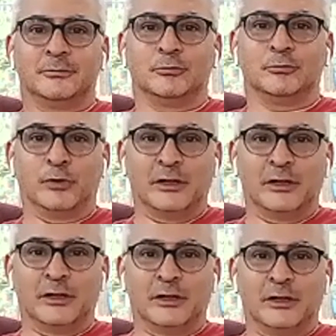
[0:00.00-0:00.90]

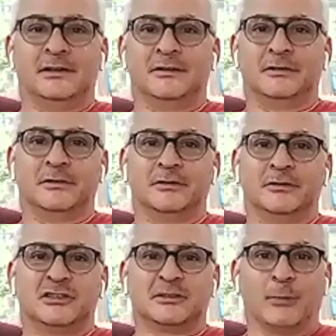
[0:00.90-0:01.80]
really
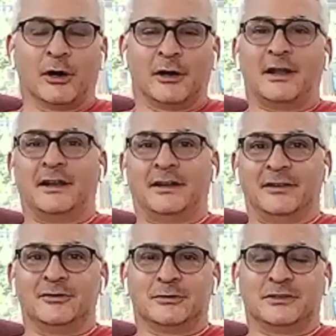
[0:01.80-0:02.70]
smart and
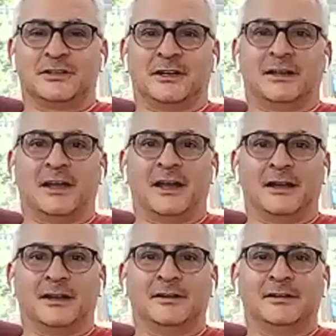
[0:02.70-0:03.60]
interesting
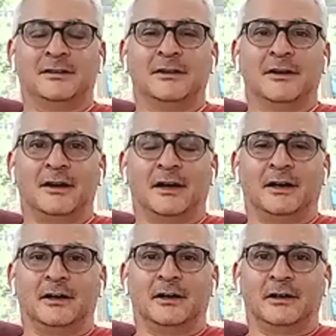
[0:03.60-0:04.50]
and
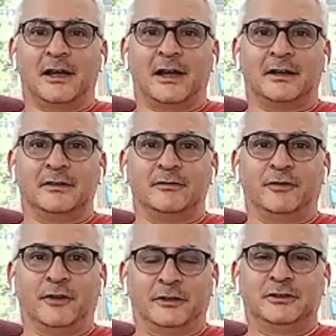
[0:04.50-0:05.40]

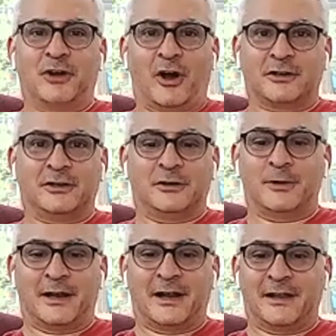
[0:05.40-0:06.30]
fun to talk to.
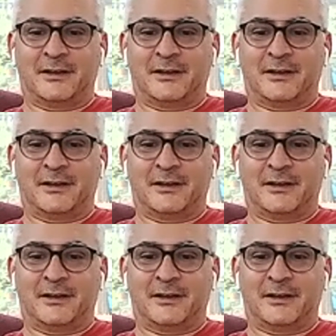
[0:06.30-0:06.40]
And I think